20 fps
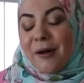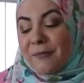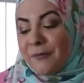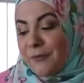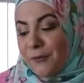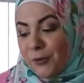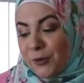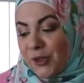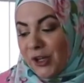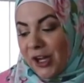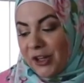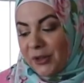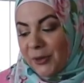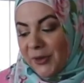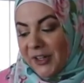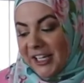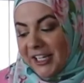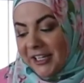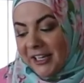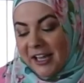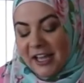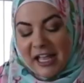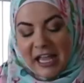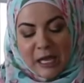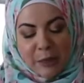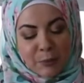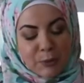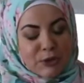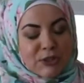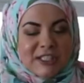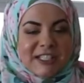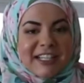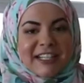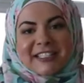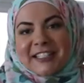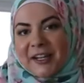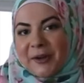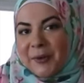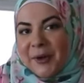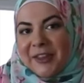food coloring, and we're just
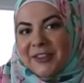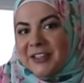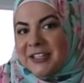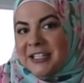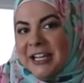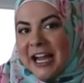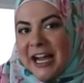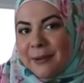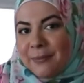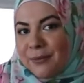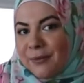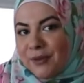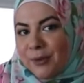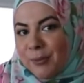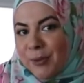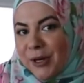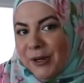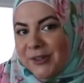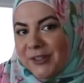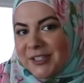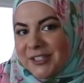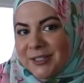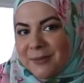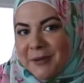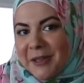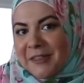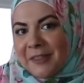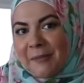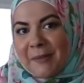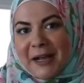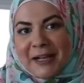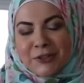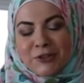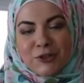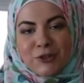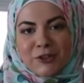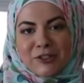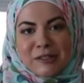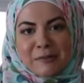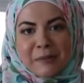going to decorate the top of the brownies to make them
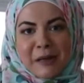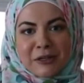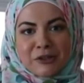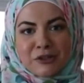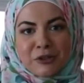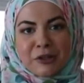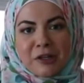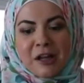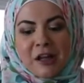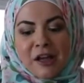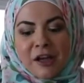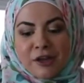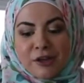extra special.